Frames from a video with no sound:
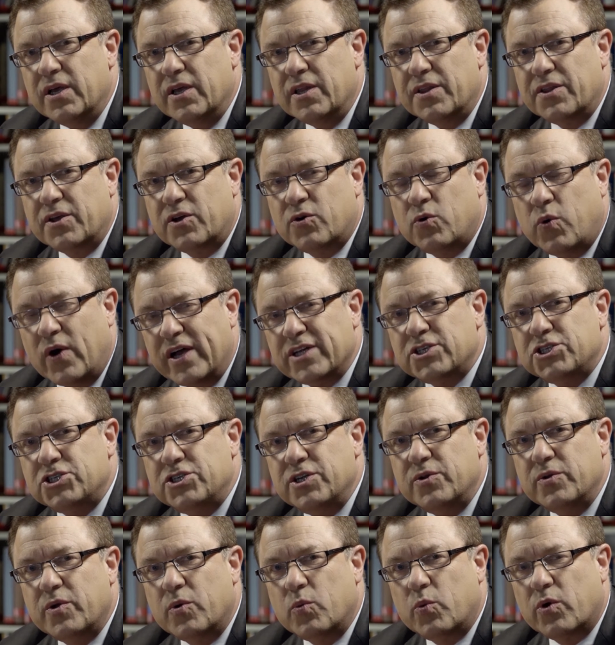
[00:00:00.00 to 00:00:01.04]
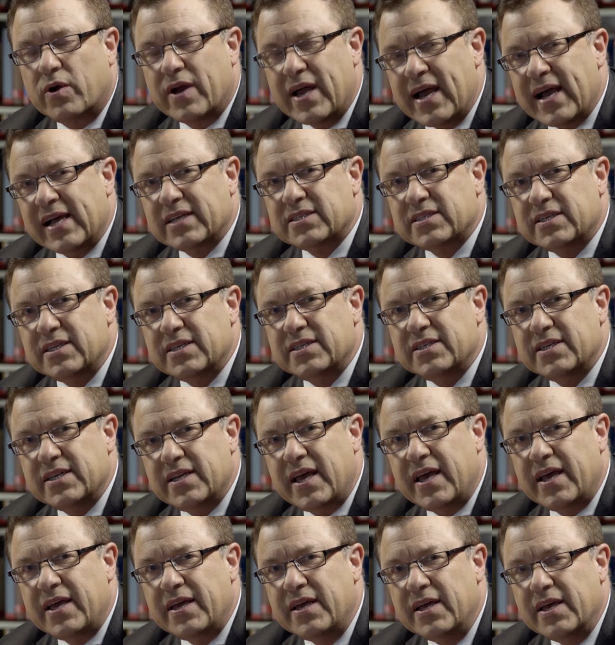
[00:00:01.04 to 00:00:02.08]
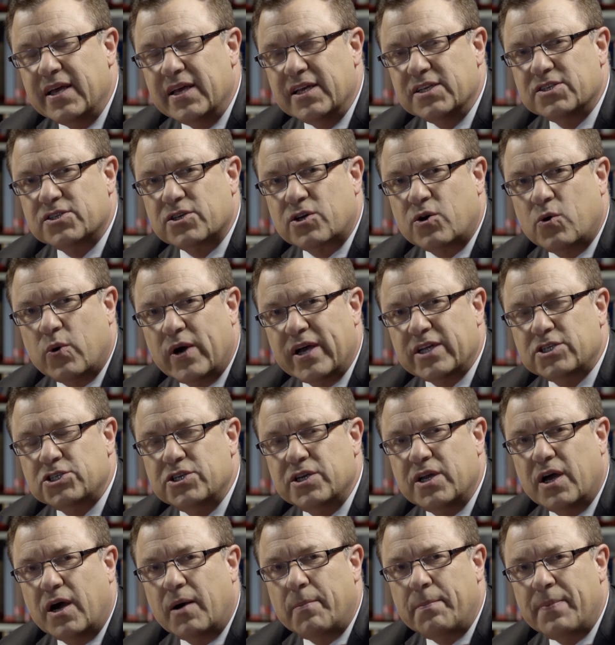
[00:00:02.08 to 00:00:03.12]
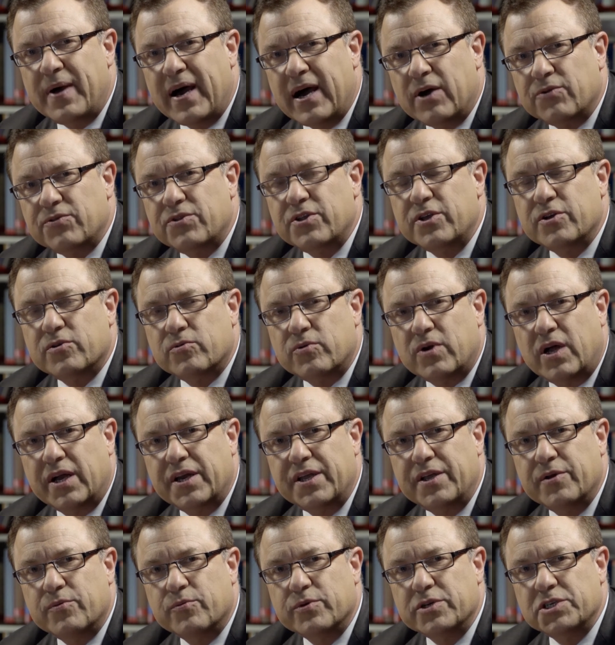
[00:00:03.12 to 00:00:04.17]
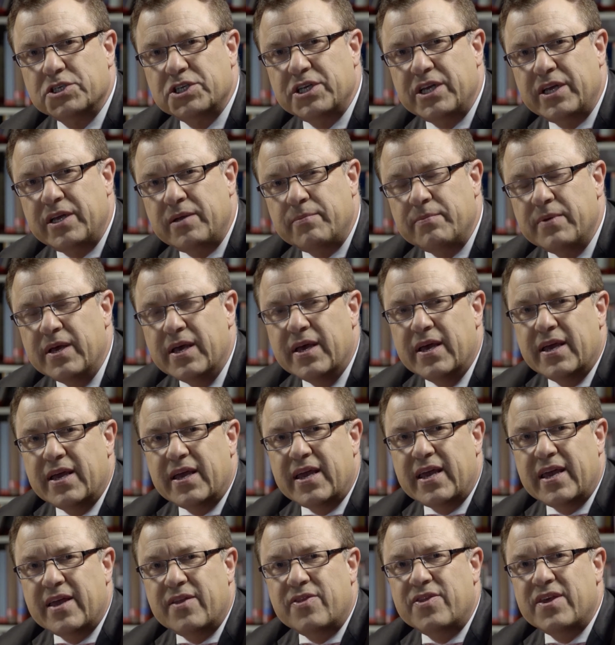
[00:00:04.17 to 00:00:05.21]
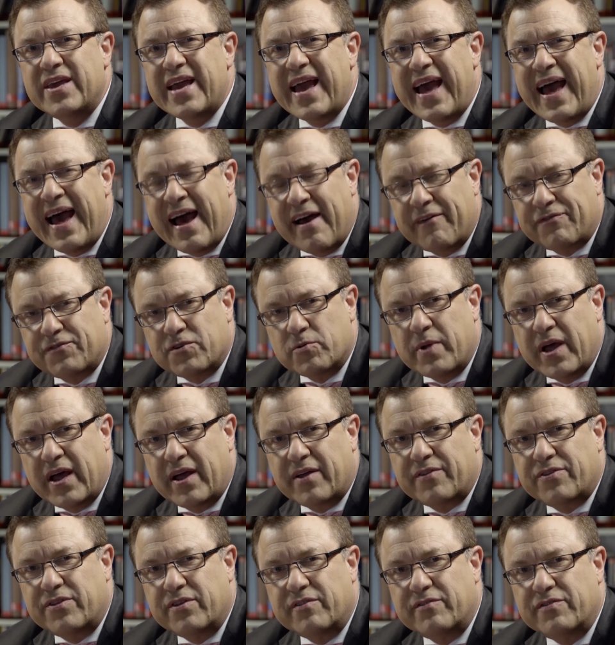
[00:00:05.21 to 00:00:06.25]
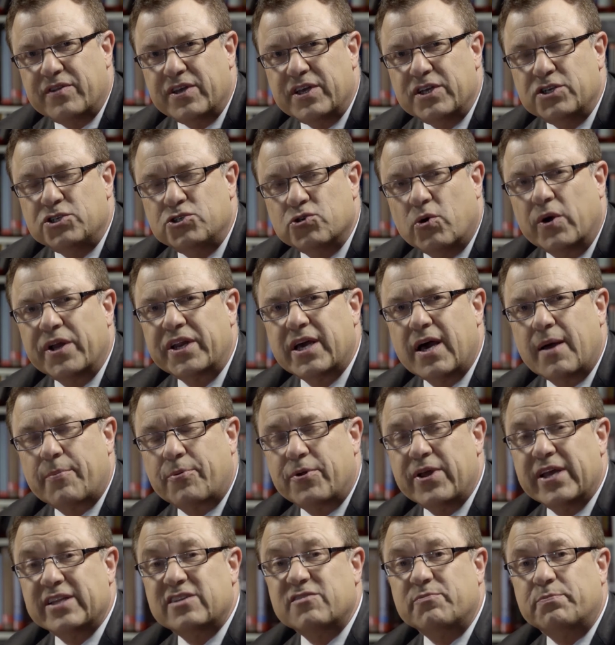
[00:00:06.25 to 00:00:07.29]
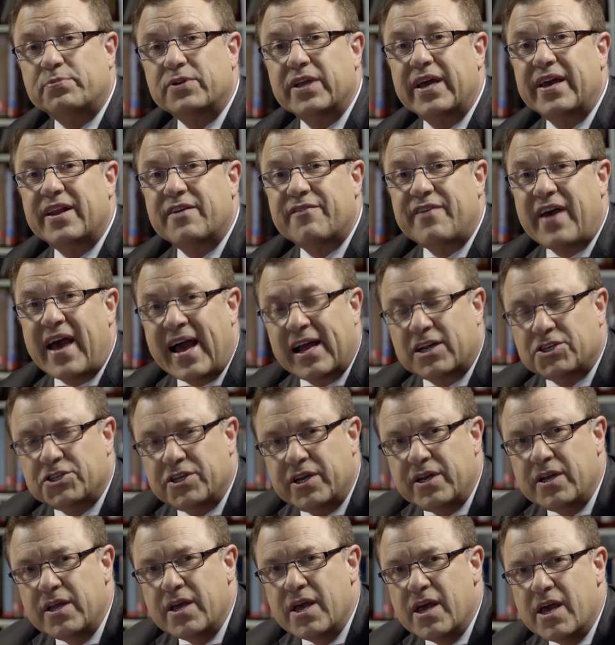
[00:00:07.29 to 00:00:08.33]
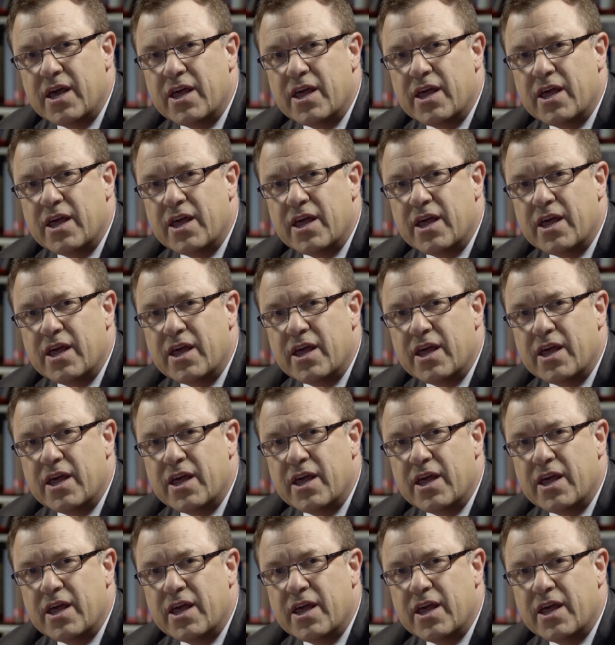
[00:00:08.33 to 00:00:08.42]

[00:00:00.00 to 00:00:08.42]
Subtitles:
The question that we're asking today is a question about the Iranian regime in the aftermath of the Joint Comprehensive Plan of Action.